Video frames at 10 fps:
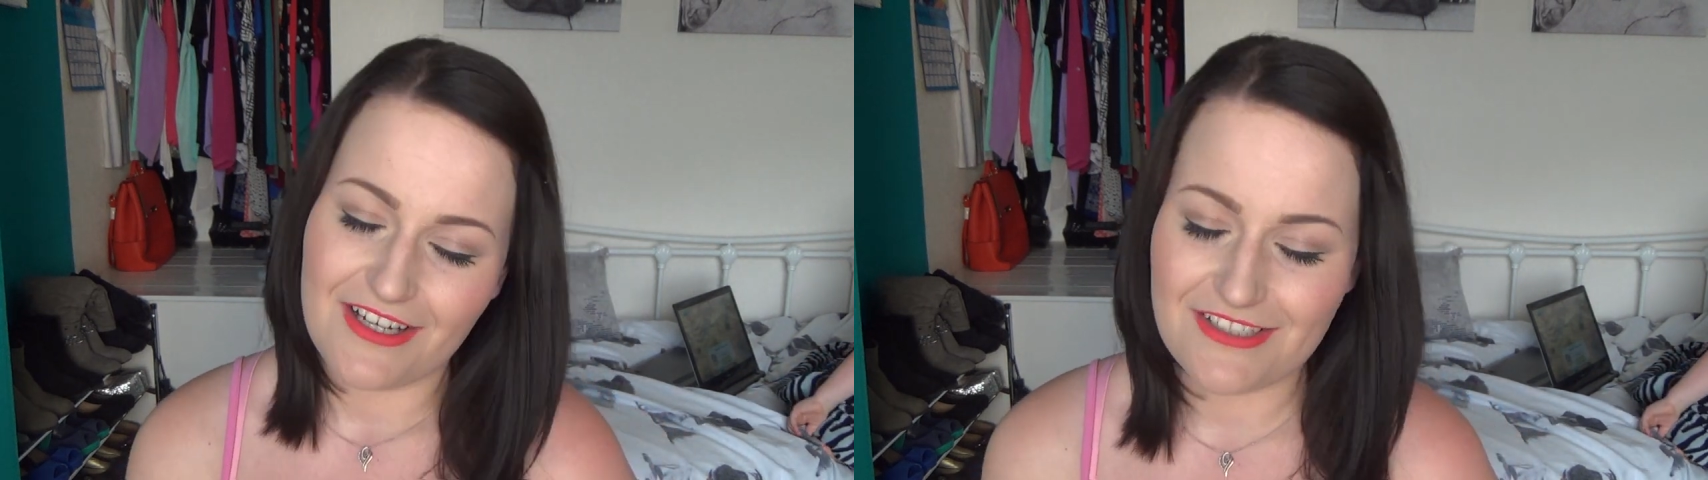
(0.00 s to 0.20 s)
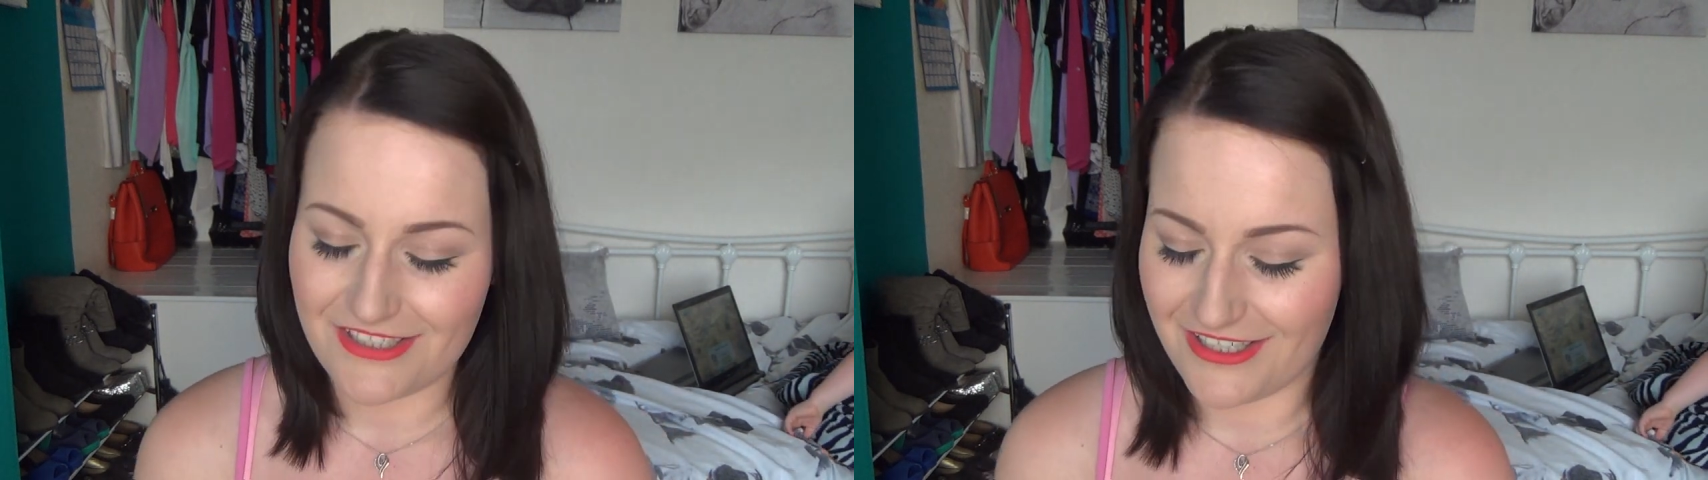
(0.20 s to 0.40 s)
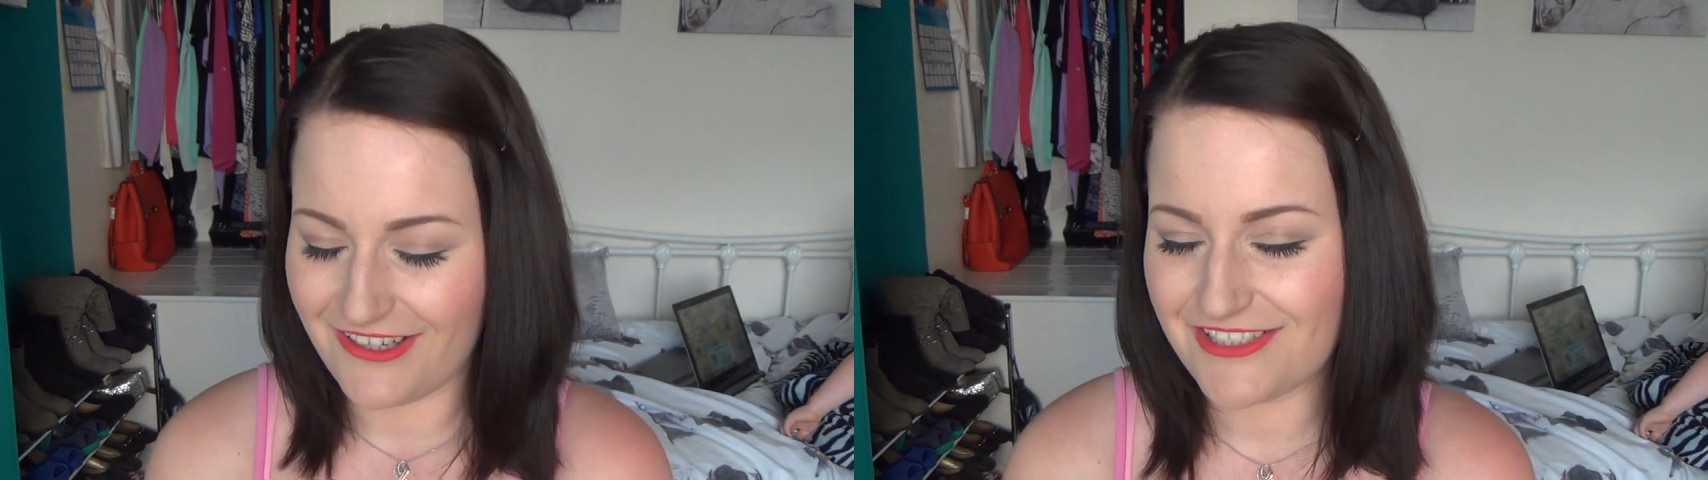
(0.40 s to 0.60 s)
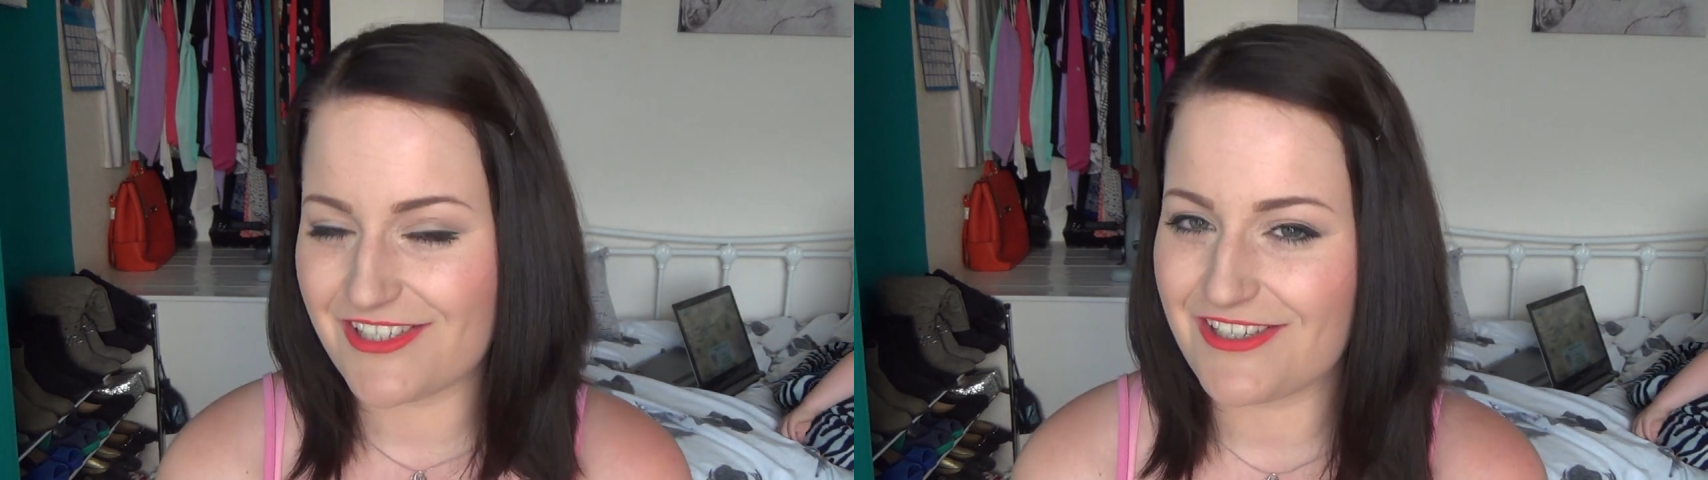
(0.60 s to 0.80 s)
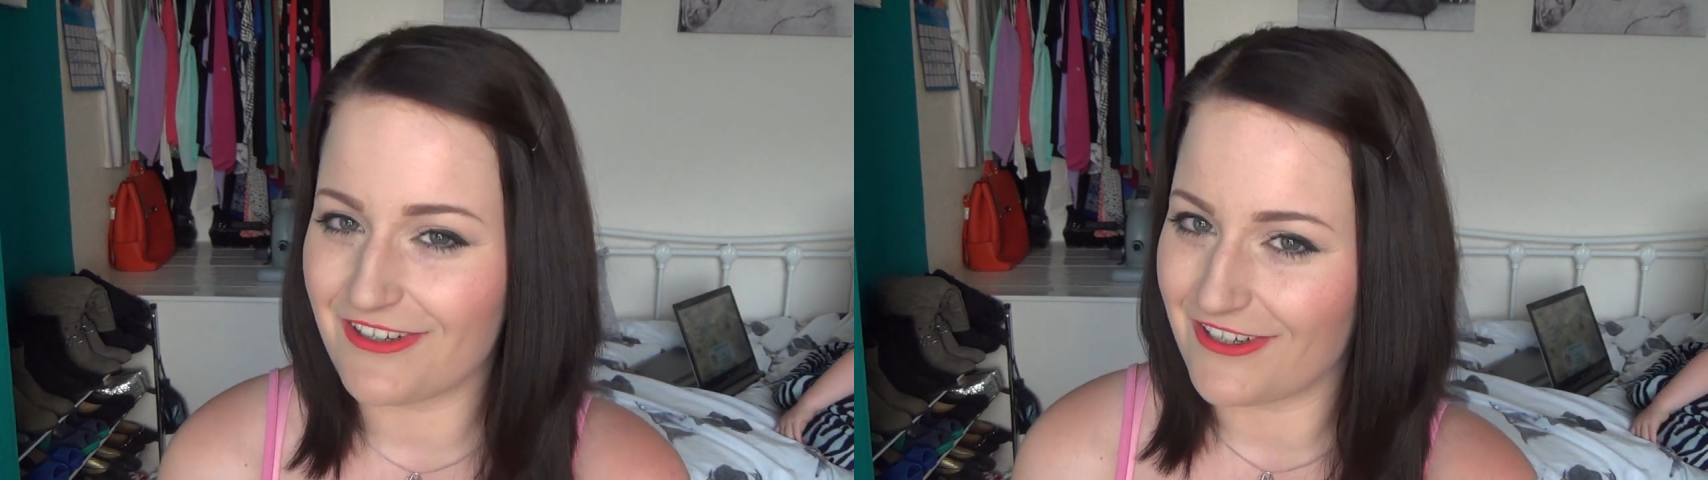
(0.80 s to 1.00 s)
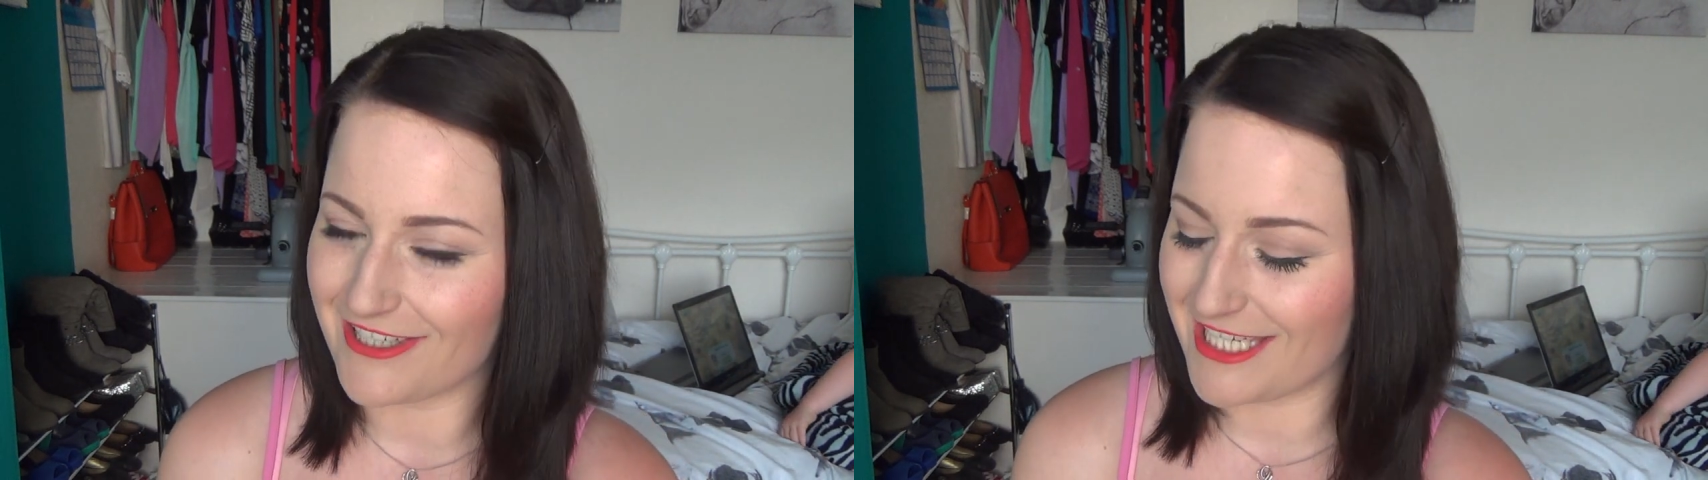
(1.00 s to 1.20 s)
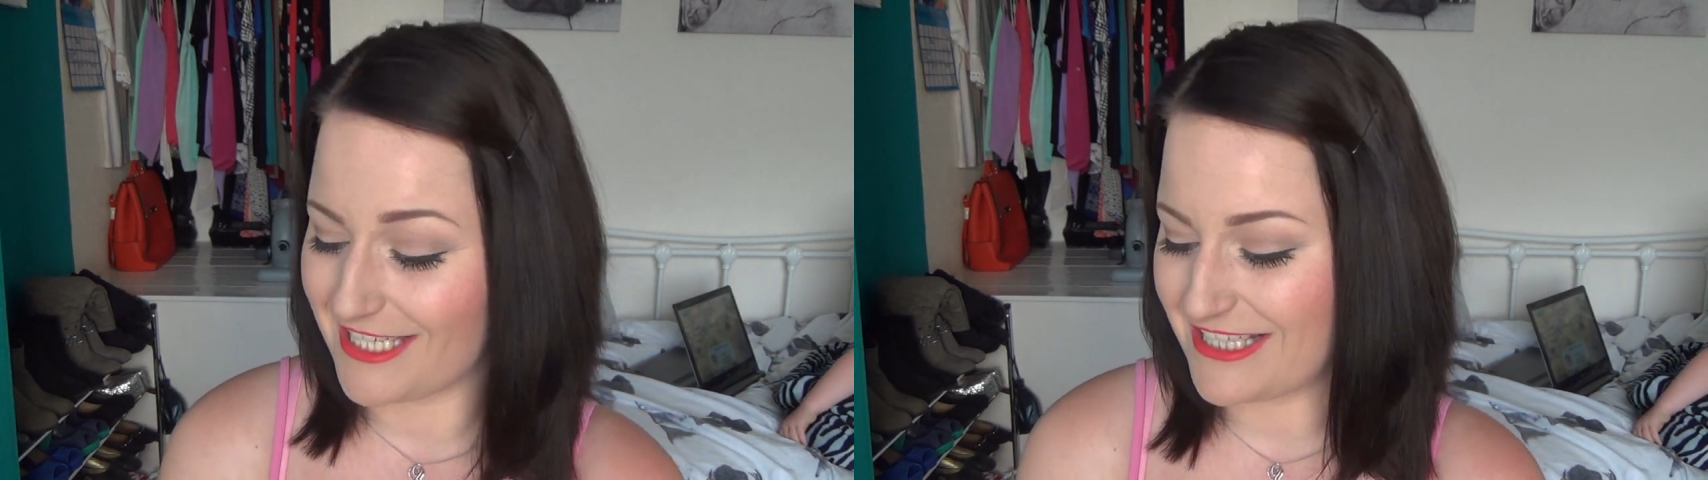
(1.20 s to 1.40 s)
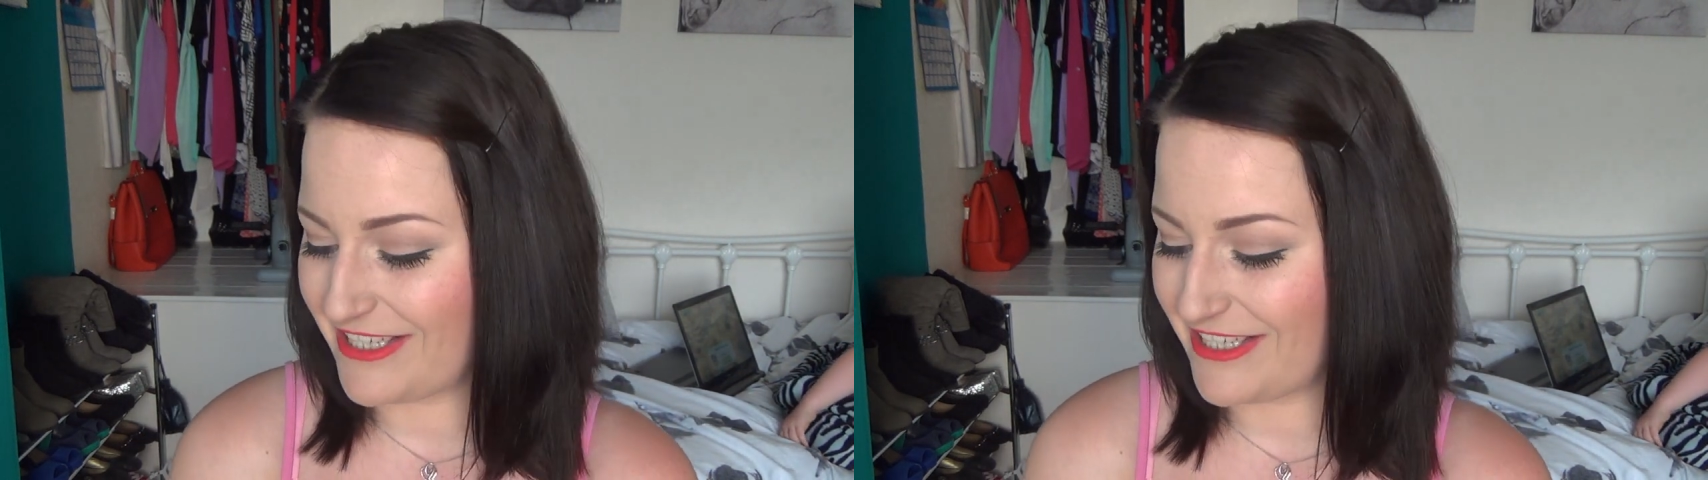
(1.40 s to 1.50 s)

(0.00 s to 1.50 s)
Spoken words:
I don't know, I just don't like it.